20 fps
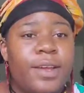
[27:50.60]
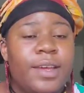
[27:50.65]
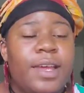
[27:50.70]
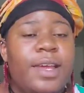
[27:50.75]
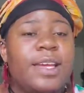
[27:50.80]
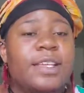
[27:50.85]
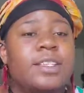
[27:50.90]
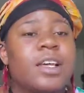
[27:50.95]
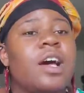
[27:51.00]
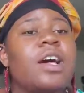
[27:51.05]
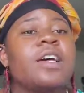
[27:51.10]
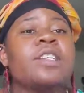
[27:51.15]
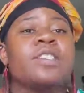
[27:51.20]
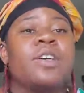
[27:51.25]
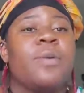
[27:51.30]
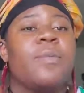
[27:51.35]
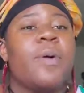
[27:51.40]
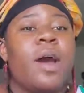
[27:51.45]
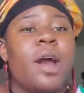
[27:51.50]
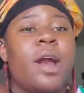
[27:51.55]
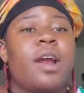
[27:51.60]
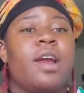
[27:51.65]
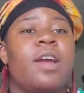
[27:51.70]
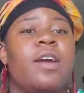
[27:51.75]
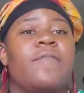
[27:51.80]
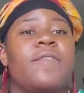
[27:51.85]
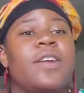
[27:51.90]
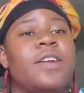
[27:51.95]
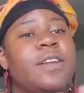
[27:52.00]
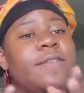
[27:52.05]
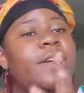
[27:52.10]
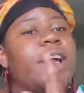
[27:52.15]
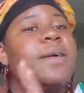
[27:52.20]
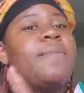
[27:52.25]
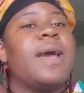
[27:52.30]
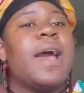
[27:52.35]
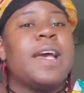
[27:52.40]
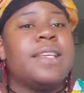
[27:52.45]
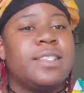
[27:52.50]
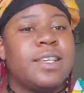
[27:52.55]
is also part of your divine
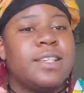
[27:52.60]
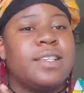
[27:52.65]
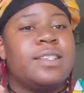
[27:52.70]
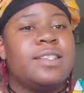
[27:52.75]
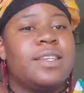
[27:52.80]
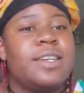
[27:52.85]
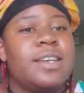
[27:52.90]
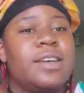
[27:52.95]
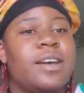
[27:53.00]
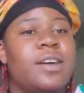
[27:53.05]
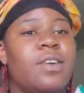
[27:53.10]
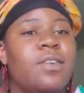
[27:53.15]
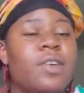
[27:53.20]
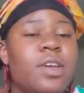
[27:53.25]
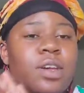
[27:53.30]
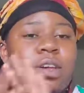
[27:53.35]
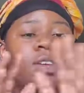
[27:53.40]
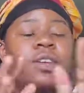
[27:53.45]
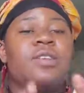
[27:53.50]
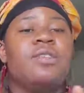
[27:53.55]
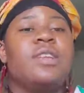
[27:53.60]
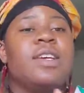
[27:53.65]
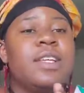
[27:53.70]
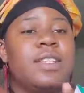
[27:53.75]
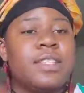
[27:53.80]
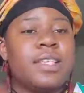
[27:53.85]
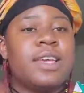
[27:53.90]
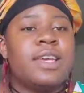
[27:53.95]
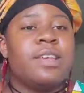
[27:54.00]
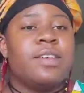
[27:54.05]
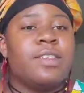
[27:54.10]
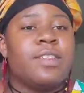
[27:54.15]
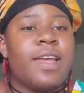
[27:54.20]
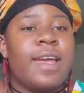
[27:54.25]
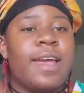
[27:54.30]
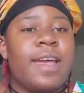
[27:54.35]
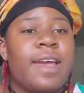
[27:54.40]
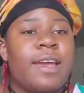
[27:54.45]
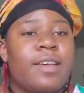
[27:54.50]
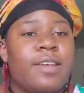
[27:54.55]
masculine's ego. You need to heal
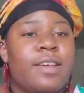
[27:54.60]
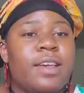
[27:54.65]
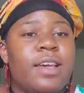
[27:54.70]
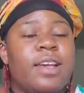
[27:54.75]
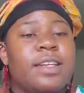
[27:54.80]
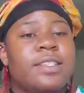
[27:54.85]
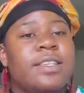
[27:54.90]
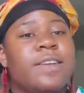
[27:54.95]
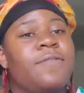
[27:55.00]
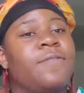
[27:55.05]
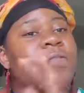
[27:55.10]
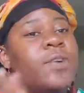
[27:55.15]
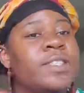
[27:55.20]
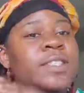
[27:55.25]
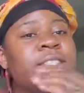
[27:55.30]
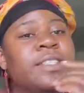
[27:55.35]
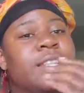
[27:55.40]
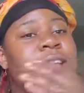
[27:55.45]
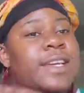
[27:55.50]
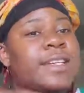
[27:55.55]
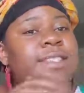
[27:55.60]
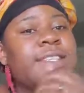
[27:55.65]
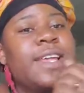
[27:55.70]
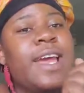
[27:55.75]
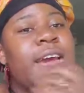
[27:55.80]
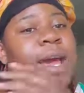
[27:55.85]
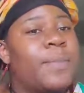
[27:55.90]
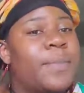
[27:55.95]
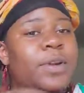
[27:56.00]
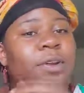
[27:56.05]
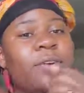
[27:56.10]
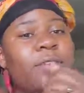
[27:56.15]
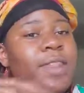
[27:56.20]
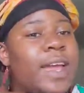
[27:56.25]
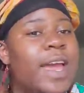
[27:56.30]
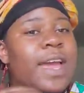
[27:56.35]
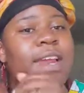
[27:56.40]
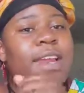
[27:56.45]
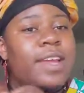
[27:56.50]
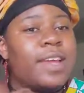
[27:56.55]
that because it forces things to happen on
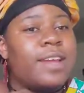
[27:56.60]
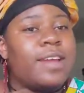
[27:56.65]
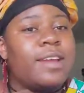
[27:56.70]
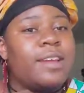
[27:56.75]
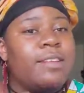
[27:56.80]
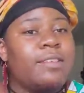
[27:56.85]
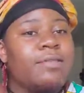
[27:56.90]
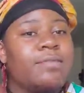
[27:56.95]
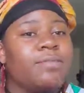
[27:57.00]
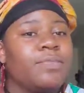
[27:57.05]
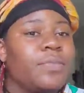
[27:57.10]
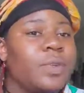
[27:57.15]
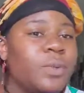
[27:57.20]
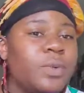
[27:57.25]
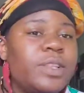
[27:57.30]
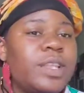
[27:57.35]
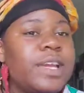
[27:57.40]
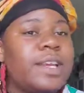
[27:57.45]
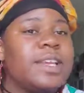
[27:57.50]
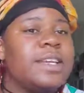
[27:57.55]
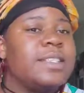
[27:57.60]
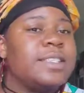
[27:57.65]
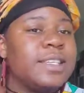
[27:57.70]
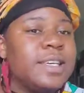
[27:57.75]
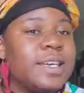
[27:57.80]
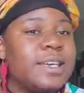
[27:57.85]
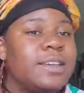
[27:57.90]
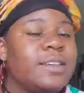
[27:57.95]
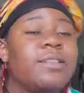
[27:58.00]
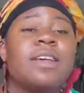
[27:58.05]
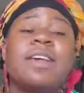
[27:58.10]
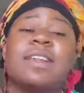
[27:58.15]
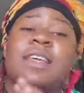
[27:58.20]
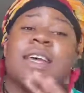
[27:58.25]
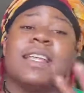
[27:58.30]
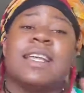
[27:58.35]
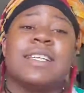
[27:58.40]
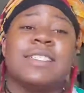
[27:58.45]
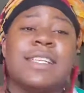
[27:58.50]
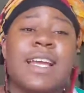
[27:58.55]
that end where they need to heal.
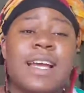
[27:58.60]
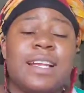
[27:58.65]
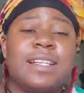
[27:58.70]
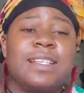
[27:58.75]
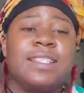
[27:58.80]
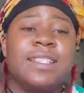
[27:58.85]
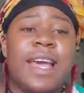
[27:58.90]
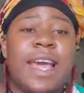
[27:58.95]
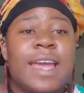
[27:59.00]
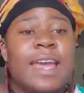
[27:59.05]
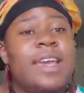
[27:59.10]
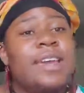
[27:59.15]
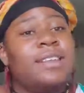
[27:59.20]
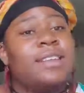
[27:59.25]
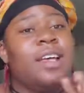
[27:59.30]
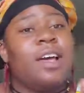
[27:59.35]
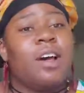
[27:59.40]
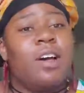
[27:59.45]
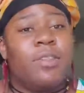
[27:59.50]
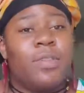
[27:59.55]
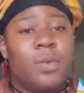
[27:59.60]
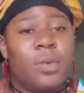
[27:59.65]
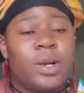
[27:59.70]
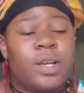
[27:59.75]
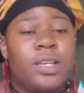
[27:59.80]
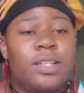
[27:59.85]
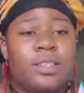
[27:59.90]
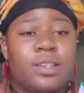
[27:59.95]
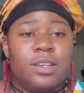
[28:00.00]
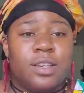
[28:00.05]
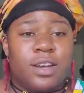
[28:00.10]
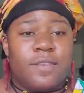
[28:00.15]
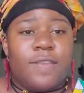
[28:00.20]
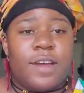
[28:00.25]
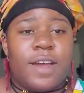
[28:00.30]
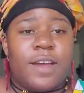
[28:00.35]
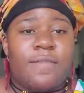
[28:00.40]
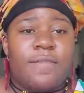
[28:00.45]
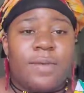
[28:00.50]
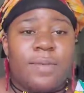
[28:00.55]
Now, that's not to say that all the work is the
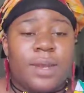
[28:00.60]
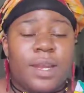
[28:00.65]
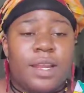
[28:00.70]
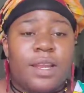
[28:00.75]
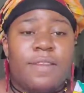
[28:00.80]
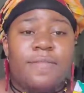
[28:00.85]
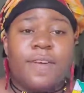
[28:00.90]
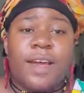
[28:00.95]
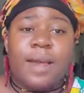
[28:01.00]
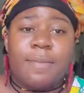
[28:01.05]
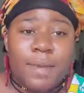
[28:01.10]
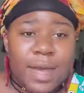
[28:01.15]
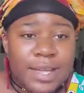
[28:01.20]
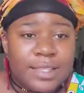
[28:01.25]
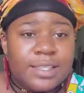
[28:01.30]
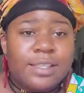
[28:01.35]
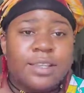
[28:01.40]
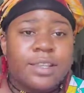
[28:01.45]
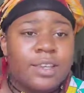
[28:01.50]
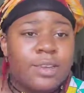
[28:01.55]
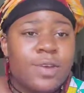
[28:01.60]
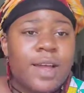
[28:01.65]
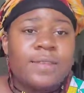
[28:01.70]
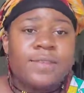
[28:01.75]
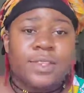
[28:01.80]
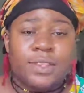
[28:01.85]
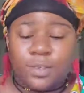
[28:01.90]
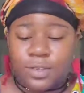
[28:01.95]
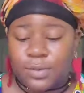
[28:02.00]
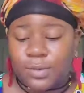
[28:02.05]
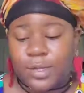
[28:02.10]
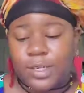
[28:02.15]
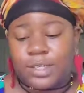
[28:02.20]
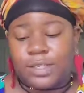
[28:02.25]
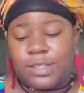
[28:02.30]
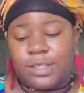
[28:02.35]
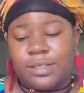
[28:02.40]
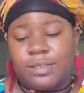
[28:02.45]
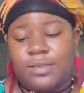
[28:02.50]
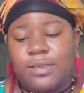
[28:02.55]
divine feminine. Divine masculine, you have to do the
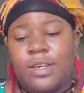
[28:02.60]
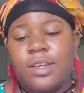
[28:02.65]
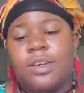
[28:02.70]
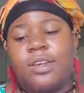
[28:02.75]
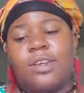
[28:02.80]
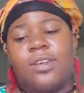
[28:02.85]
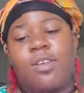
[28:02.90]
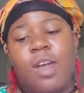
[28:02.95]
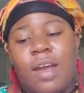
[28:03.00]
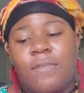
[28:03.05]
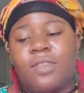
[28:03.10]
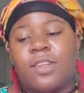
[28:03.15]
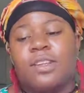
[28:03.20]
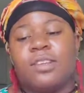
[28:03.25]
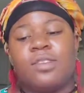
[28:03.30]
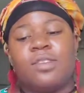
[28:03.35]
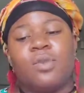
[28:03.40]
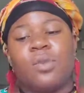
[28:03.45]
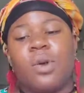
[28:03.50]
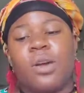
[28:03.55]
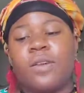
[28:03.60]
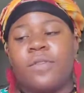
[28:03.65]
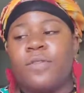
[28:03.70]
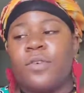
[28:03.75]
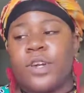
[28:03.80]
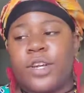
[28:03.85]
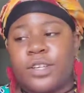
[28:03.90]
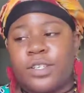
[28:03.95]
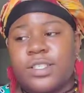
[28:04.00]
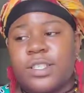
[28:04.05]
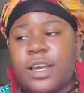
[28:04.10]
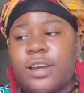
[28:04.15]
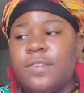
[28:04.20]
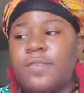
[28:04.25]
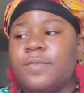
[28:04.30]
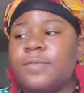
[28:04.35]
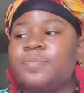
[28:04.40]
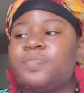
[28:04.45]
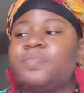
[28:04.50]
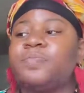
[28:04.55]
work too. You have to do the work for yourself.
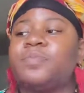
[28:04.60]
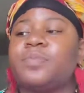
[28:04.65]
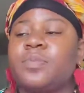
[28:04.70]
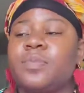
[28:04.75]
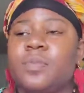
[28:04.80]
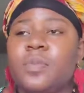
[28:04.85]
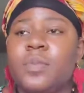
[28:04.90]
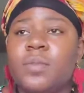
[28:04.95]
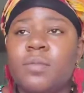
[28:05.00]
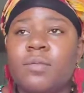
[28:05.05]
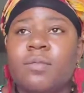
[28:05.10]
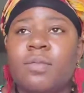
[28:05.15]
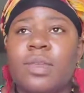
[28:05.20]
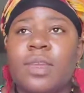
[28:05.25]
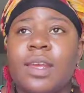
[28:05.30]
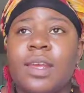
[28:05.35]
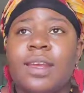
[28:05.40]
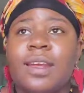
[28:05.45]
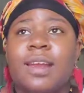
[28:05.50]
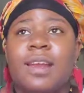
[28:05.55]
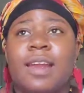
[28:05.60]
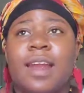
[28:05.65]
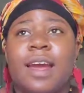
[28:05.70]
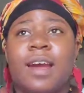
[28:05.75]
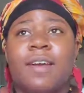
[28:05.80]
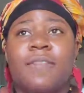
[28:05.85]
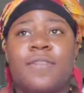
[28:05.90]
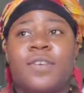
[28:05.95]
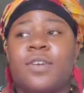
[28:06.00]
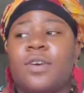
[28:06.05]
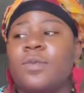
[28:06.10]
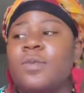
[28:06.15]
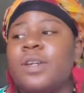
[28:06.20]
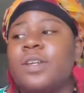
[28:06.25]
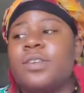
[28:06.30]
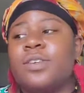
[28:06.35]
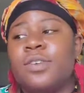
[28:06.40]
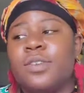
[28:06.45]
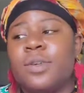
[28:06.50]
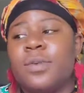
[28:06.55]
Now, if you don't want
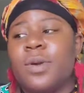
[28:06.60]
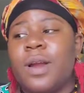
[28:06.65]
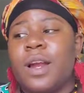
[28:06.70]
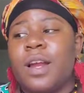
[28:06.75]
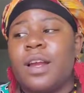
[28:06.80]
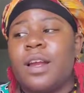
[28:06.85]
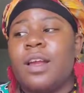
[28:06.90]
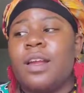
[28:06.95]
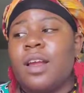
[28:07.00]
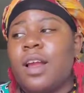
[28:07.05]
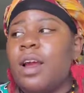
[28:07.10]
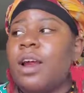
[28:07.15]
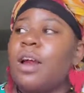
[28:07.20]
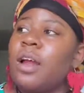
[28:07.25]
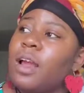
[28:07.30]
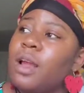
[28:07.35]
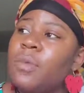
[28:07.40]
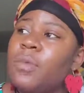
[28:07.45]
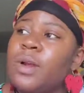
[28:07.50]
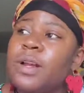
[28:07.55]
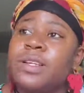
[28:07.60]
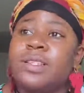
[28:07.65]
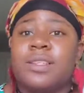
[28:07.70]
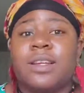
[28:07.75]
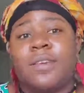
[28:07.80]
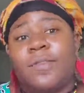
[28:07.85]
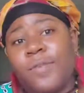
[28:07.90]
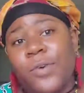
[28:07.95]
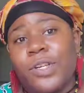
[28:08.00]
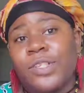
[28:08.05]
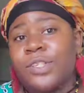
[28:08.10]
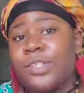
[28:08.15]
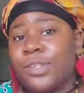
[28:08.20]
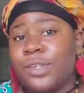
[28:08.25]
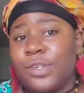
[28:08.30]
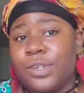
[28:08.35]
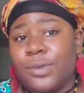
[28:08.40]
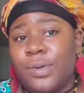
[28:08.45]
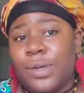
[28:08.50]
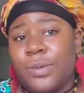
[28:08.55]
to do the work, her work is going to force you
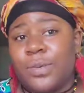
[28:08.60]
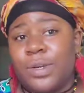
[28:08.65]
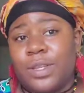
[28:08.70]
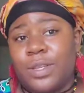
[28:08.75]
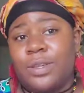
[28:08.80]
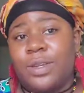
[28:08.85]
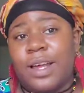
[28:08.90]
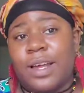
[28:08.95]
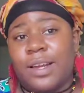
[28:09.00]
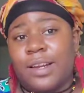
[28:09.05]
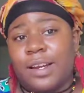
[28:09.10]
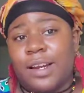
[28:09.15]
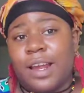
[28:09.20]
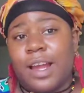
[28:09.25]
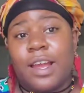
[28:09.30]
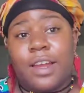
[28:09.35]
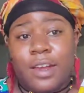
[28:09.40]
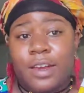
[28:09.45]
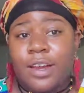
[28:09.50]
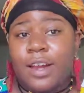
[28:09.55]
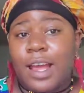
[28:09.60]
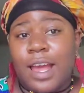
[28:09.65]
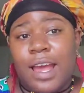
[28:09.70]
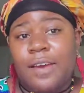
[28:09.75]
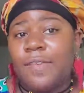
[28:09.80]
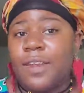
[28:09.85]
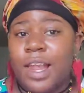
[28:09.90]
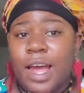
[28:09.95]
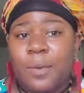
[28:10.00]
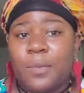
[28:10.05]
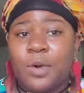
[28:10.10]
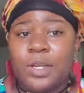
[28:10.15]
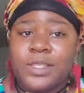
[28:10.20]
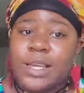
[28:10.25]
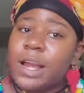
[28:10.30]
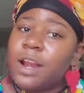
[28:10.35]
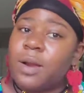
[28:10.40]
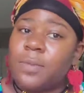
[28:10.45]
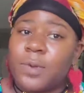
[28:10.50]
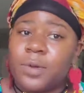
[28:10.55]
to do it, whether you like it or not. You're going to have a lot more
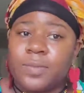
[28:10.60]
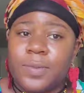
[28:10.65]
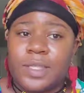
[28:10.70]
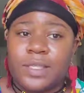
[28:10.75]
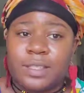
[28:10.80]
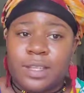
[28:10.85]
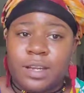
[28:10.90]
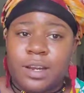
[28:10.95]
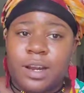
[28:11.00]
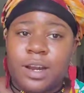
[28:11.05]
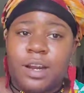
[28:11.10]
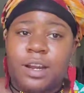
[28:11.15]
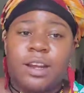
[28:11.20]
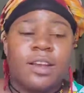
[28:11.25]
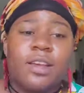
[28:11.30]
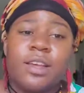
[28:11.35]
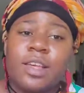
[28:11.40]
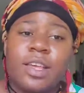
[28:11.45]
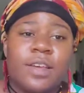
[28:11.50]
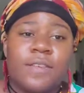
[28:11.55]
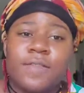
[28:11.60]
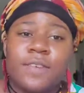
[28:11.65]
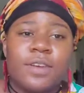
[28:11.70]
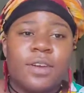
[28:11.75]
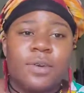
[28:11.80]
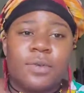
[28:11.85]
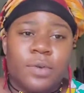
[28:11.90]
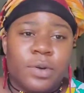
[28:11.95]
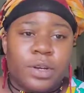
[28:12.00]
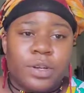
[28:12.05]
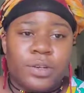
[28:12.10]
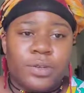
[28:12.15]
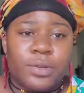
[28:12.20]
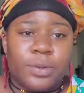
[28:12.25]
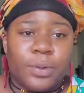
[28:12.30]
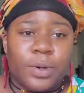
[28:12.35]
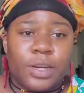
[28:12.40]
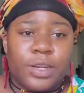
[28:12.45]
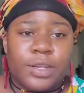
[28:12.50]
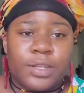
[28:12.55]
tower moments than her if you don't want to do
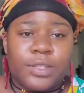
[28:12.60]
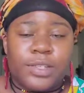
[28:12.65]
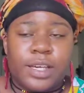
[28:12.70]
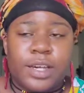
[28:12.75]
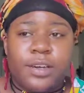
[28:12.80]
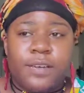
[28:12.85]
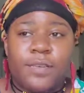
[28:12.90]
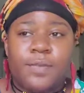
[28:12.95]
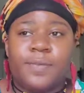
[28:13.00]
the work yourself.